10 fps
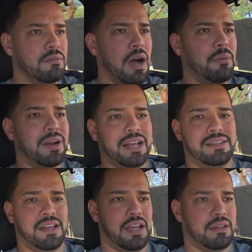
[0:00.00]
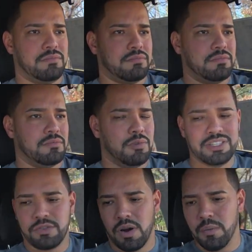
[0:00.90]
What would I say?
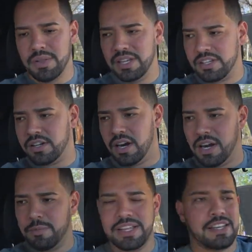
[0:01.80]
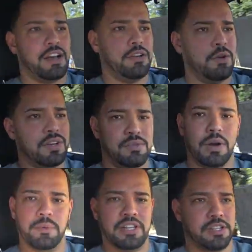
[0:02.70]
What's wrong with this car? Let me tell you what's
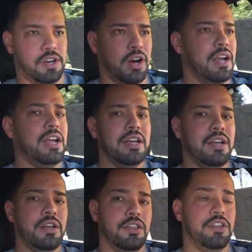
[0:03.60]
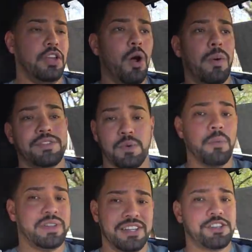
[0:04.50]
wrong with this car. You know what's
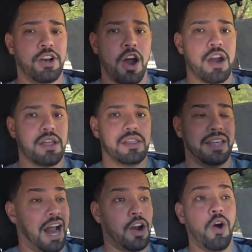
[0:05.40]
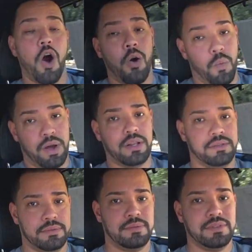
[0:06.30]
wrong with this car? That I don't own one.
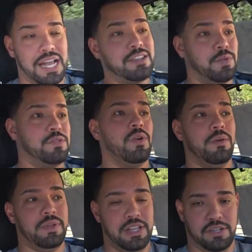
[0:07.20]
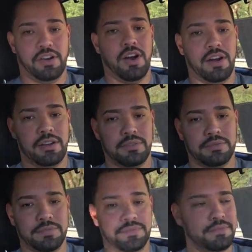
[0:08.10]
That's what's wrong with this car.
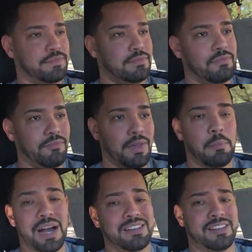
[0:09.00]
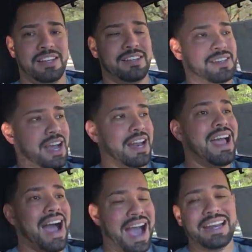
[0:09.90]
Mazda
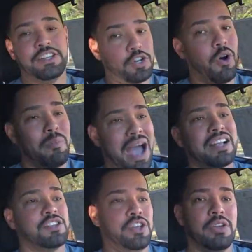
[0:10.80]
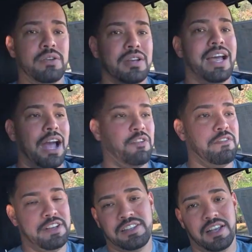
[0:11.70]
CX-9, I need to go back to you and
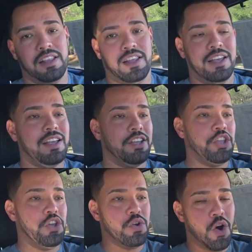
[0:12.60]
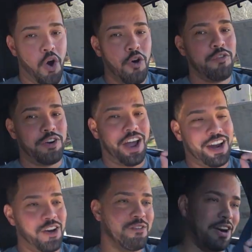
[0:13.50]
revisit you over
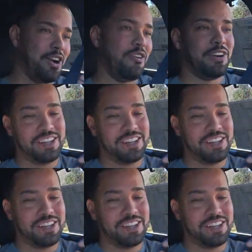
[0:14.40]
and over and over